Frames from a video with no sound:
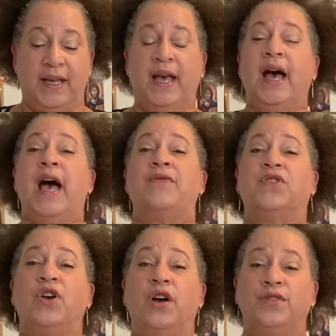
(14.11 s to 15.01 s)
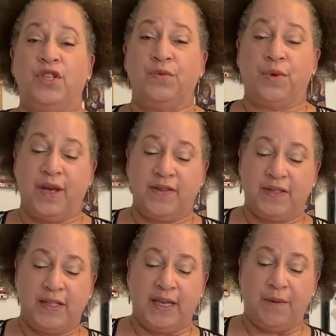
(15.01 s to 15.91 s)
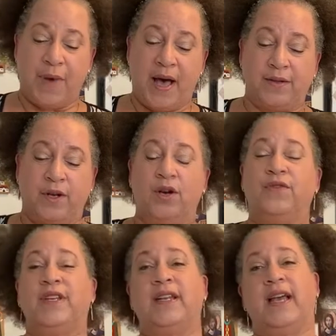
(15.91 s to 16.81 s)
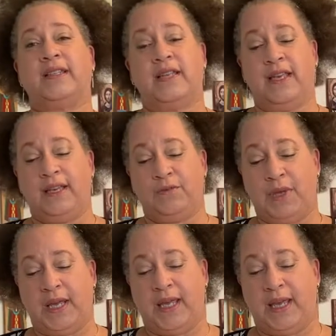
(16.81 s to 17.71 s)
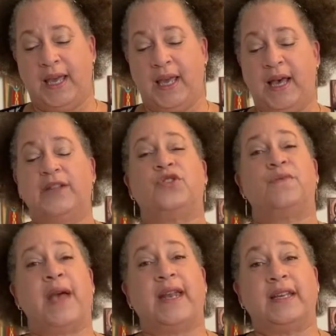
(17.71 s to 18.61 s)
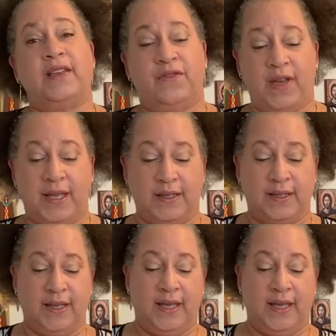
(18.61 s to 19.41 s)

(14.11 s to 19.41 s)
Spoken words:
I've talked to you previously about COVID-19 being a traumatic event.